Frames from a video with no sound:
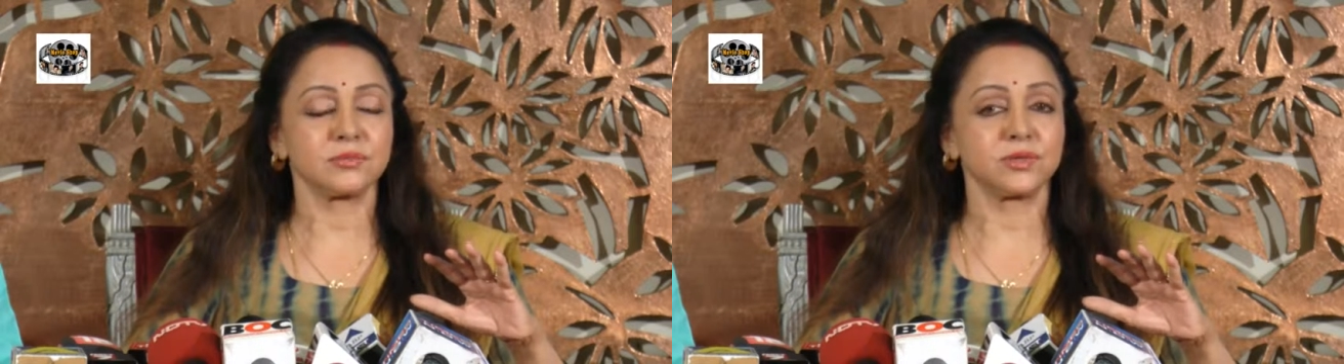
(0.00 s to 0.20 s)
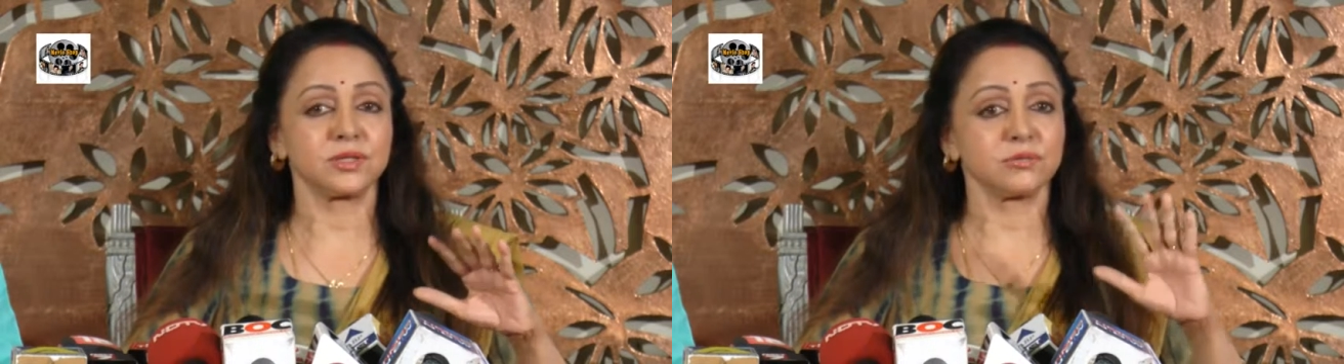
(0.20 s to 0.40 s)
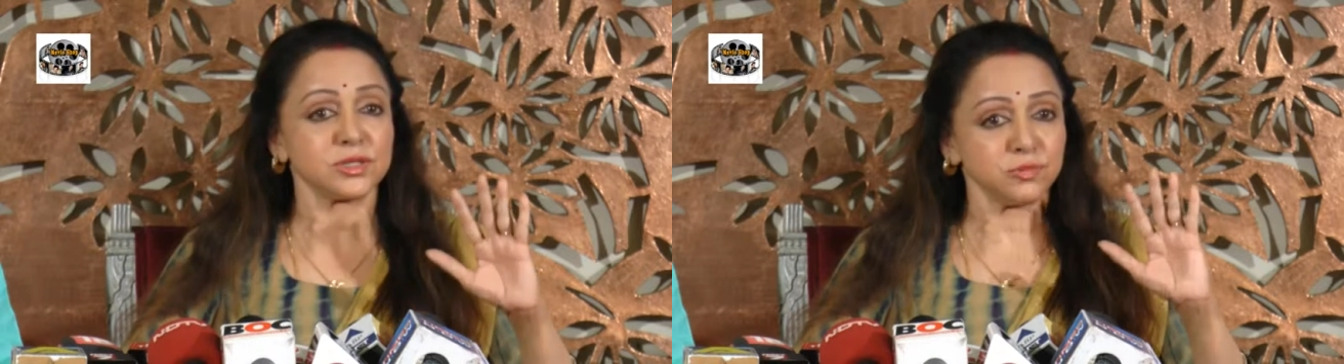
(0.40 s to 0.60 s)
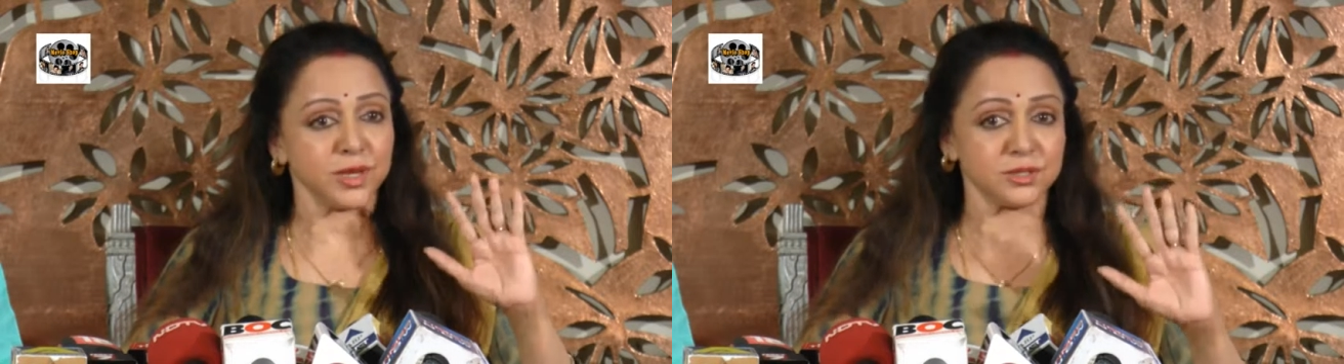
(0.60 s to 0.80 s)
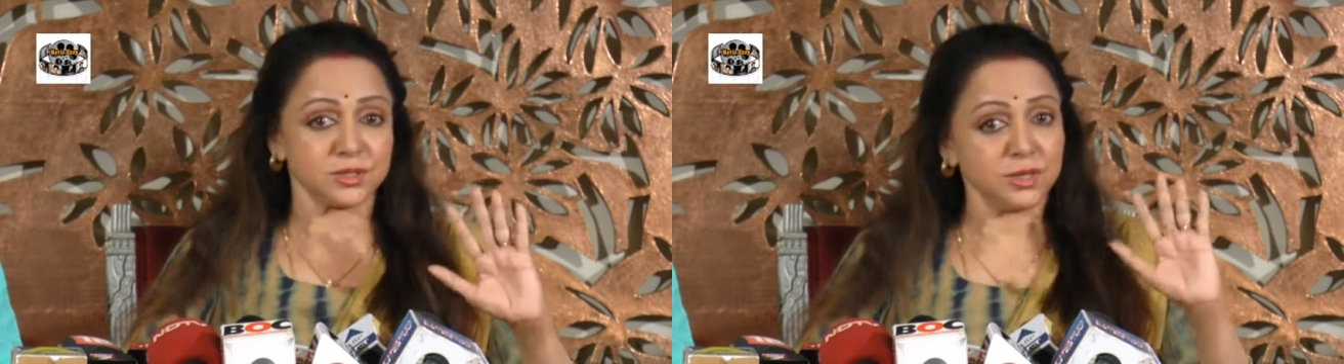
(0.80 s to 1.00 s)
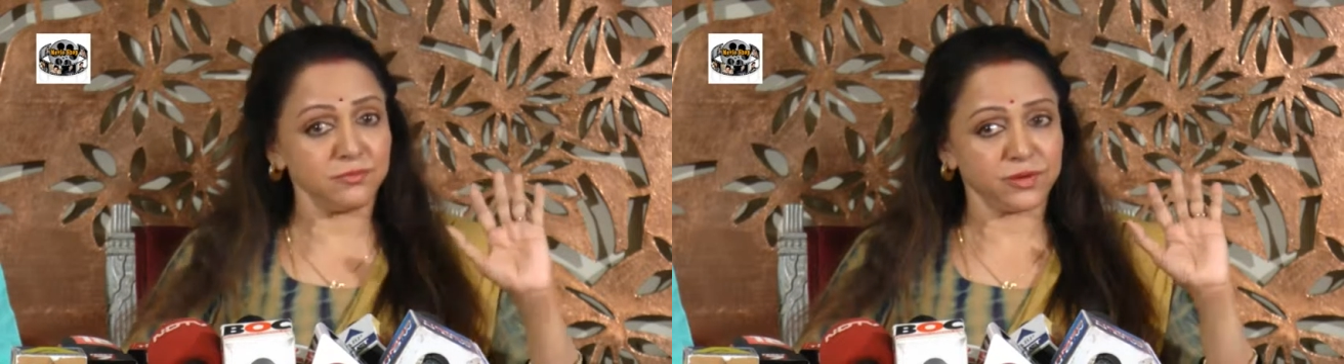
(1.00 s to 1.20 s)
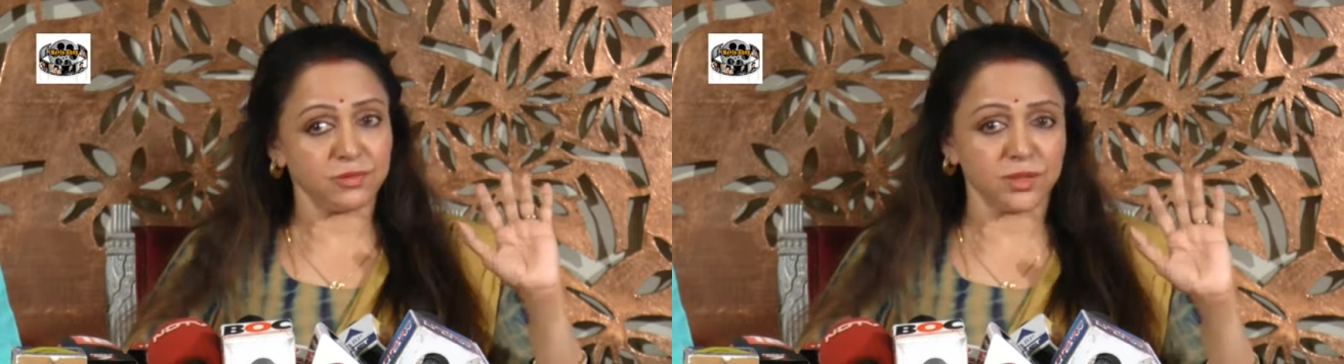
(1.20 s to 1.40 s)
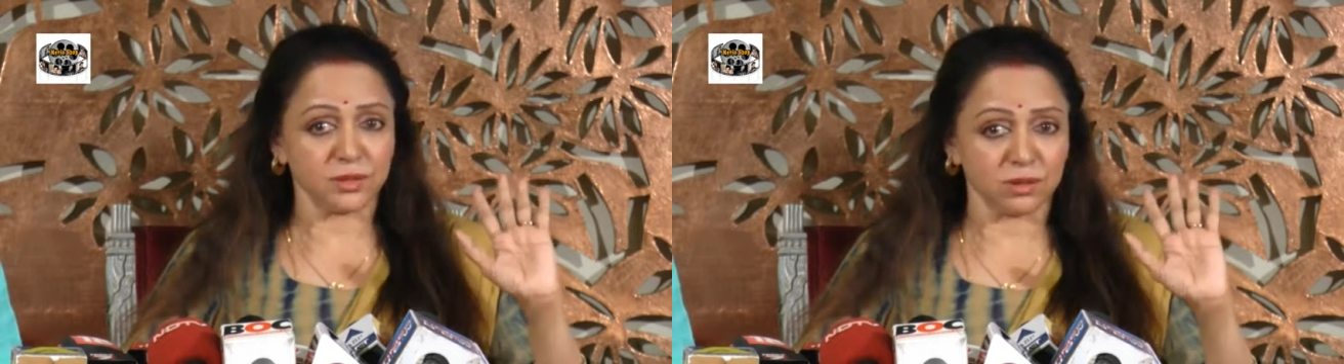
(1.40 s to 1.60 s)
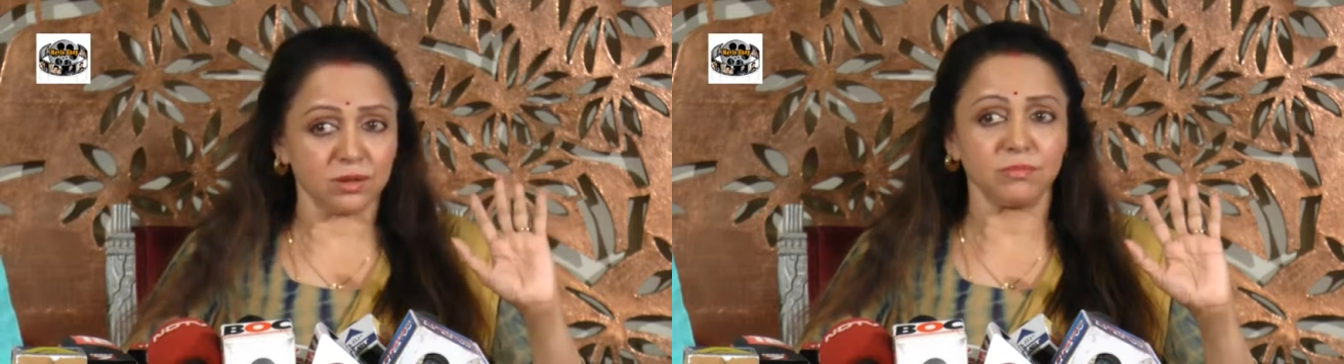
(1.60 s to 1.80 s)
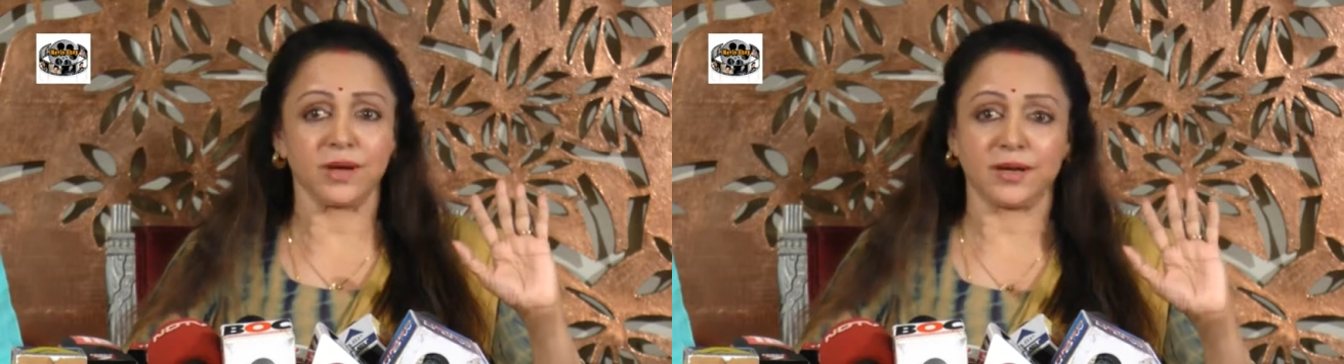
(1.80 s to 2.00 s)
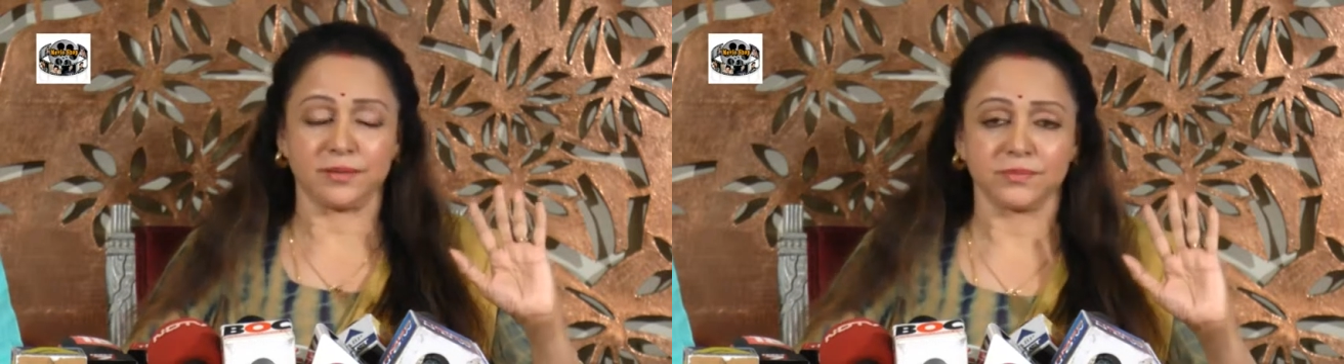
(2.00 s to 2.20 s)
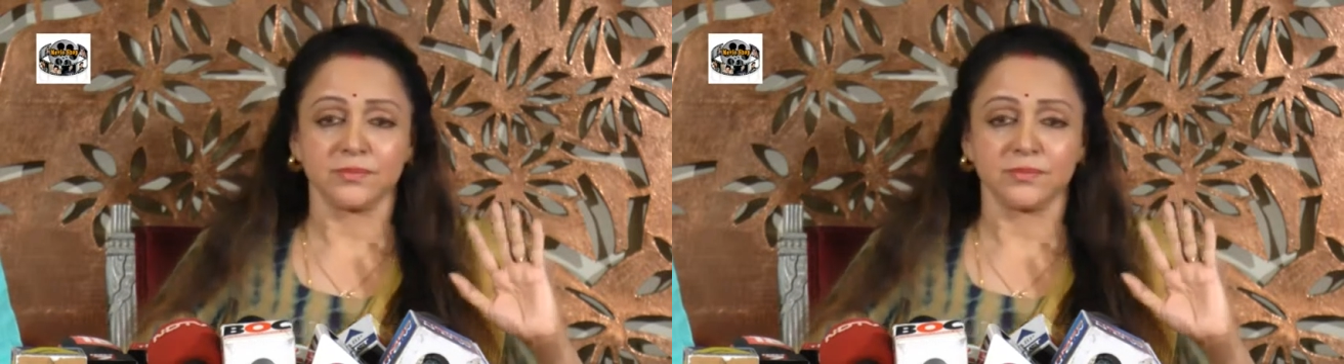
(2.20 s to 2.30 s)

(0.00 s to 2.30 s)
which was my dream from a long back,